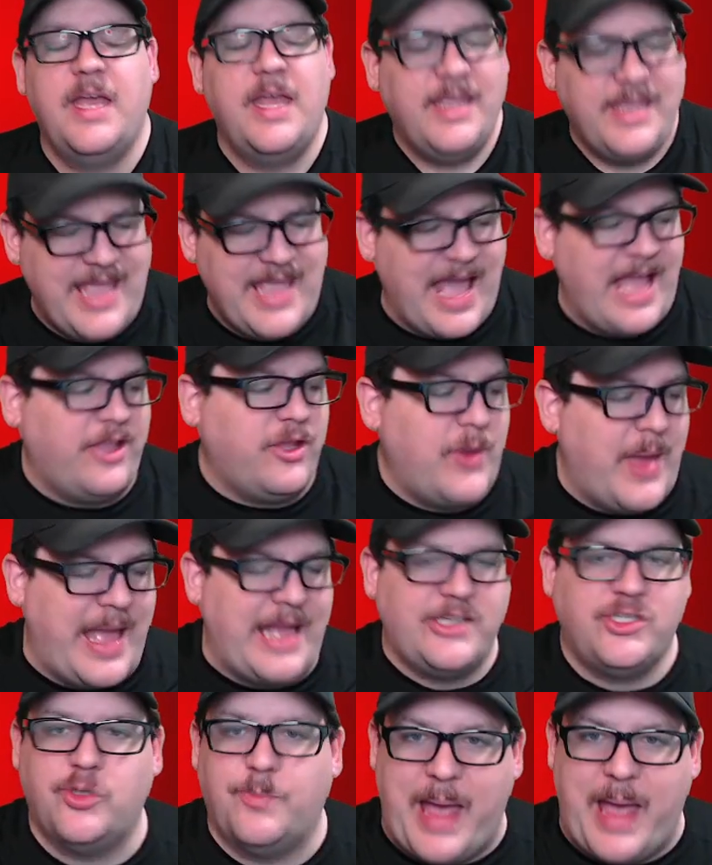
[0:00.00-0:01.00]
Yeah, you
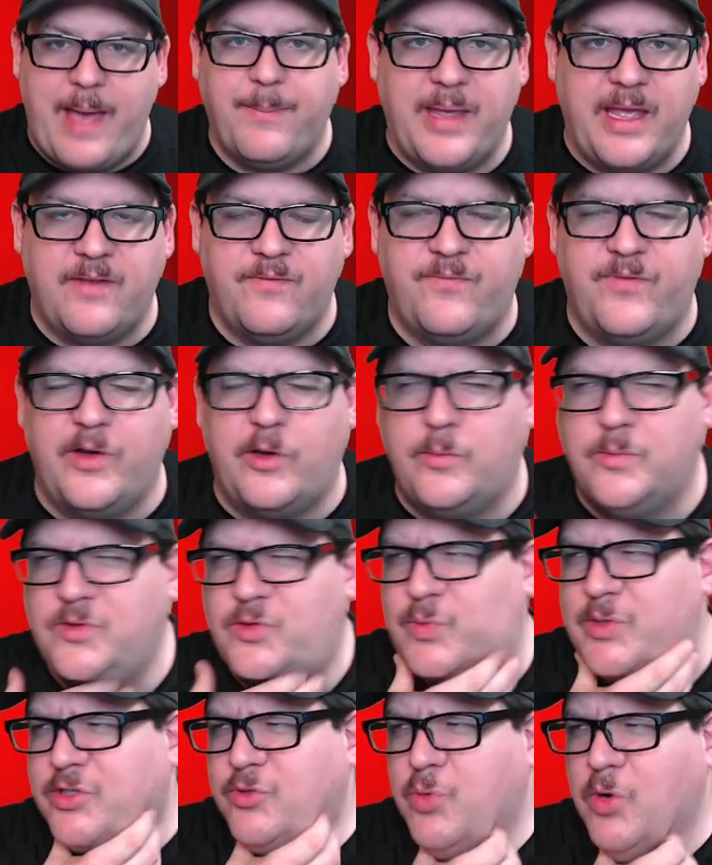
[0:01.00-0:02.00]
had your Batman films,
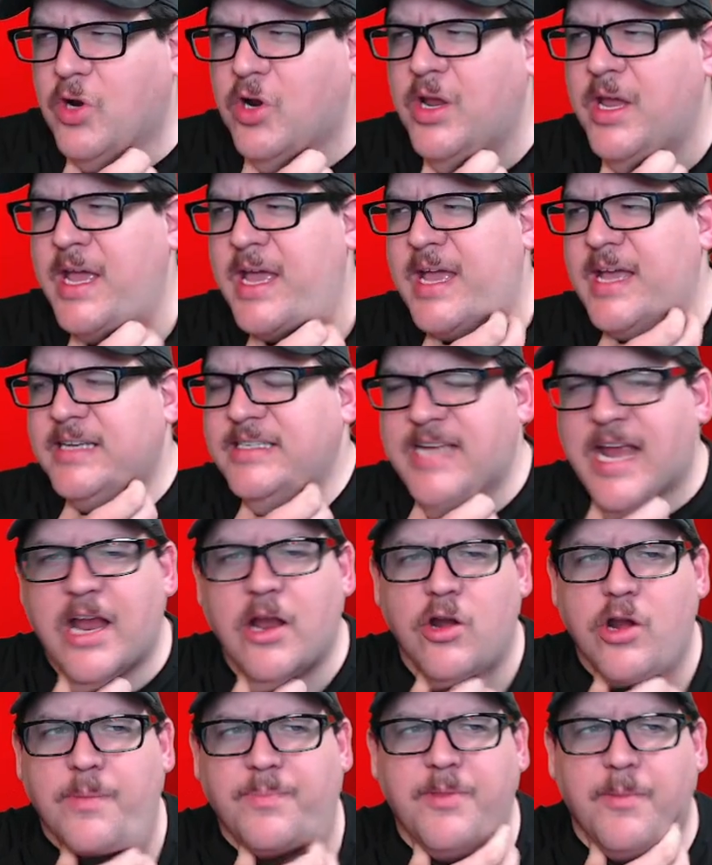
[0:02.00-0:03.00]
which were
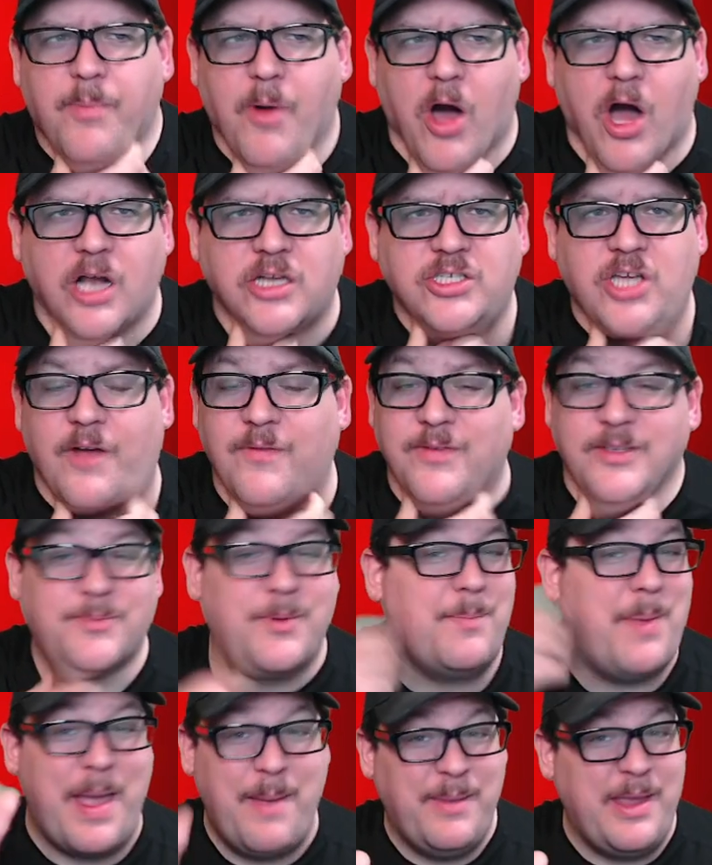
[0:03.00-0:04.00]
tearing up the box office, but
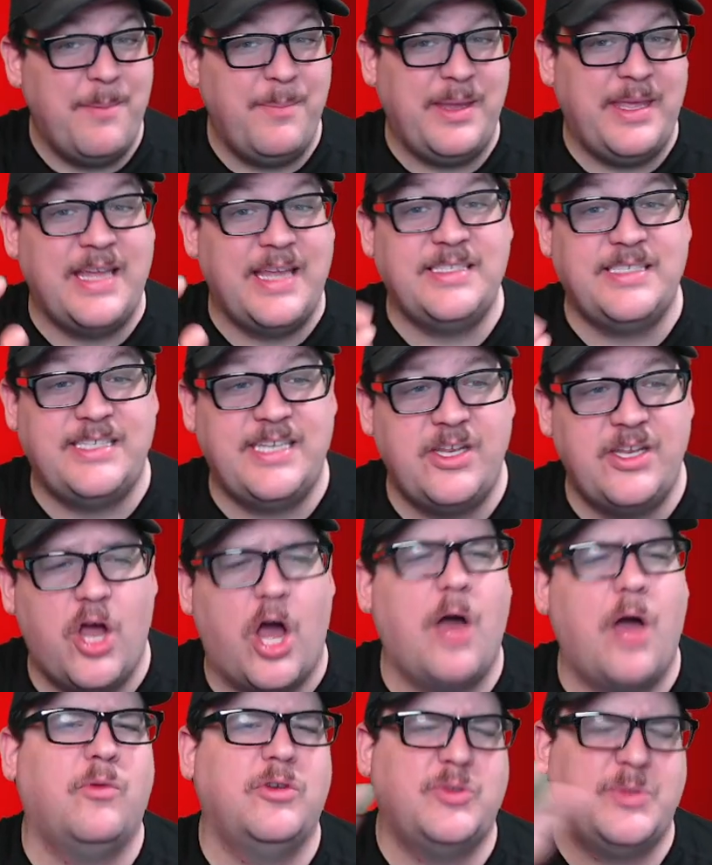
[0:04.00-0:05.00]
Batman Begins did
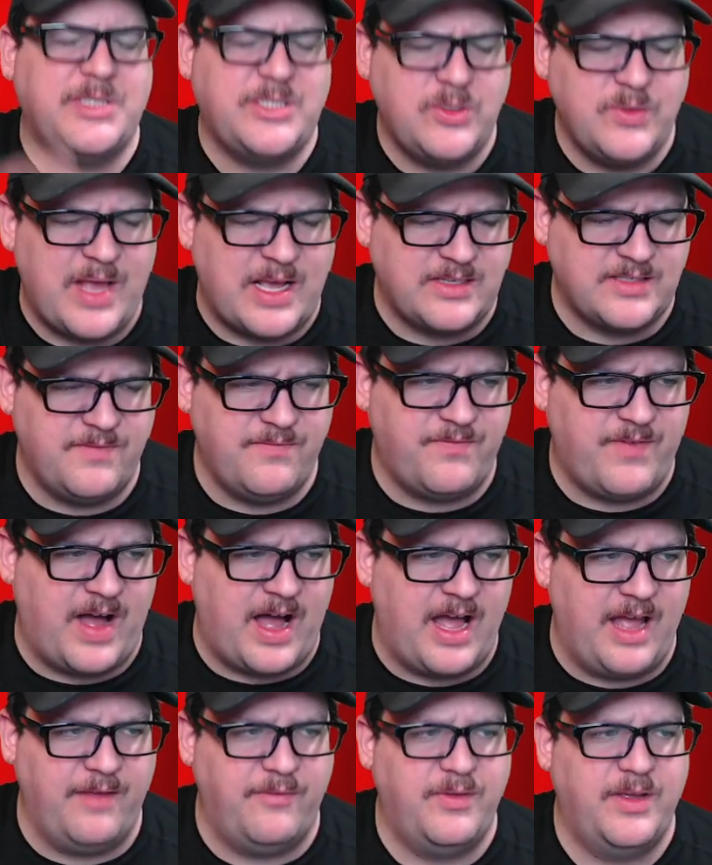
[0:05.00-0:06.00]
not, which was
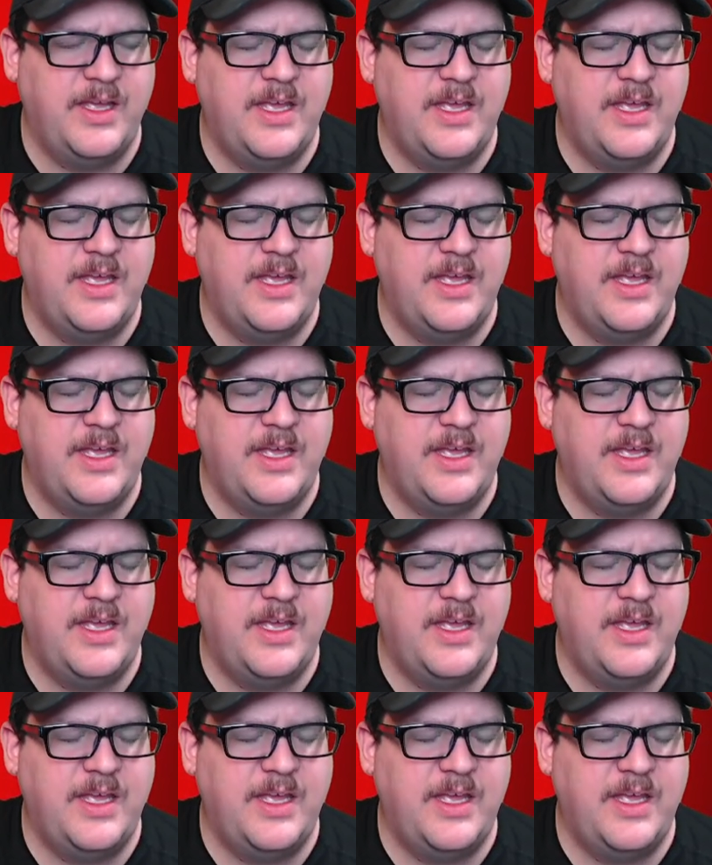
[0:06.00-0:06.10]
2005.